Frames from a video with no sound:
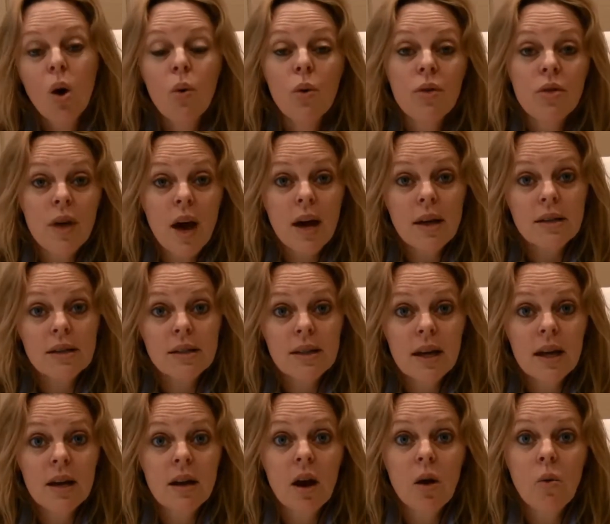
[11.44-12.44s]
With that
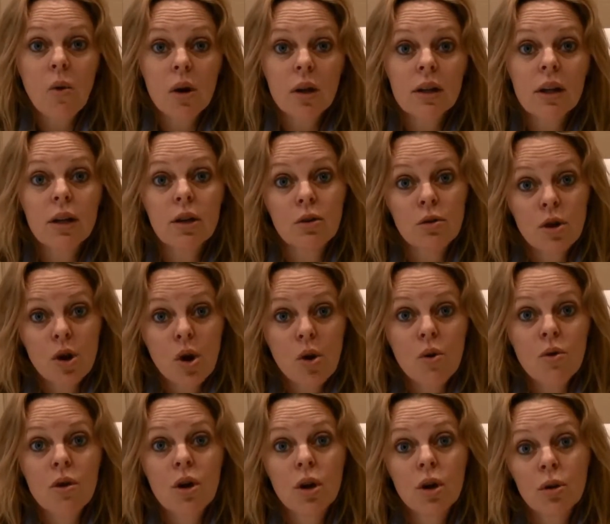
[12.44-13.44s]
said, I want to let you
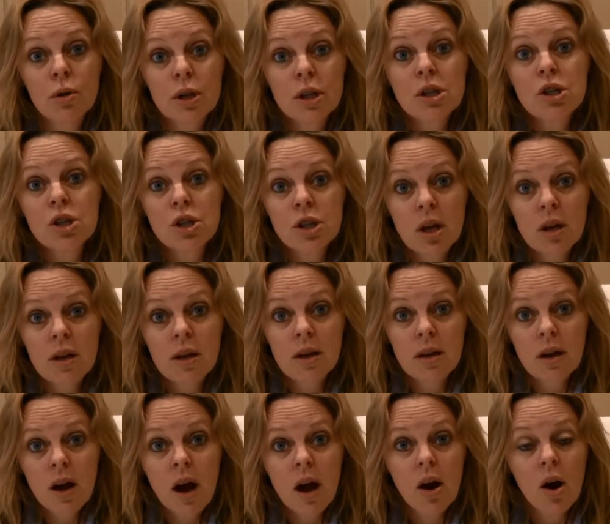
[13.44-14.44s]
know that Chris, Shelley,
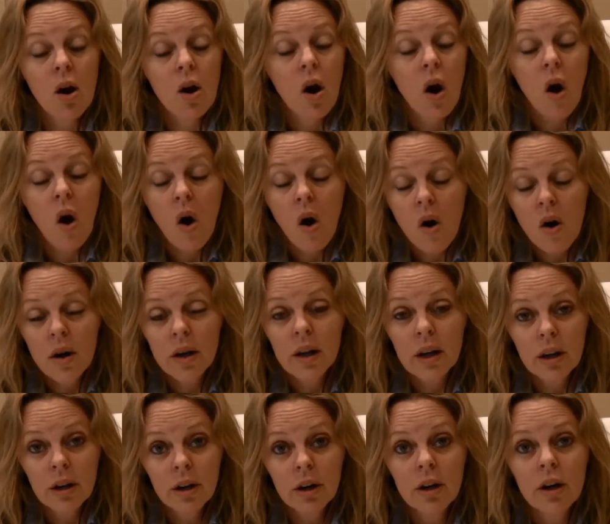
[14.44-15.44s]
and I are all
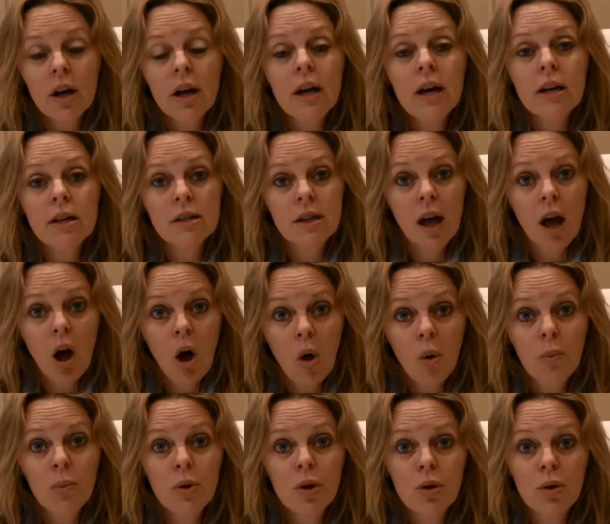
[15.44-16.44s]
here to
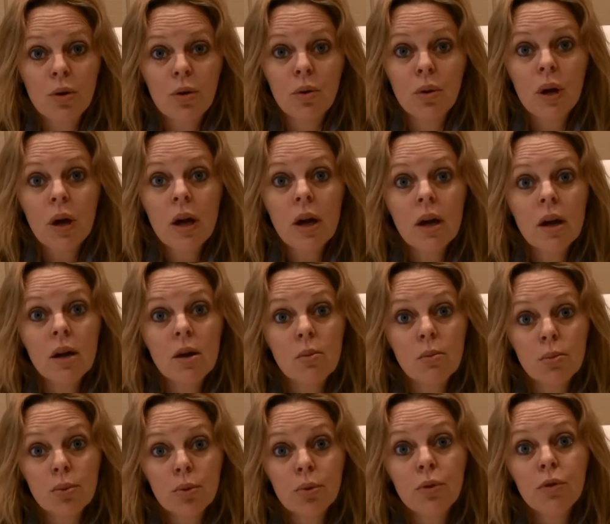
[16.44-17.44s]
help you
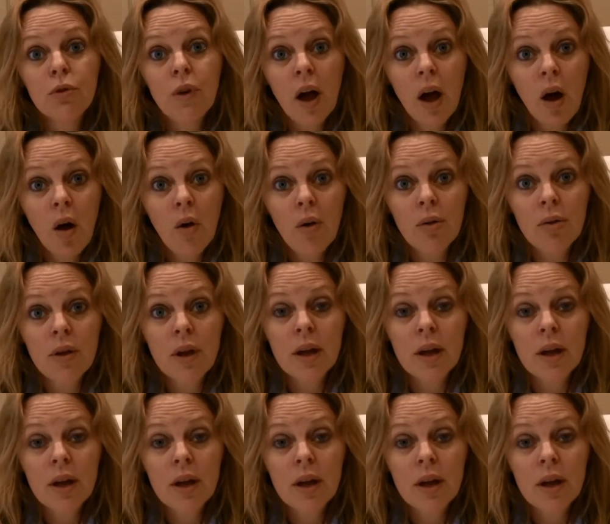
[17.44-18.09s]
improve health,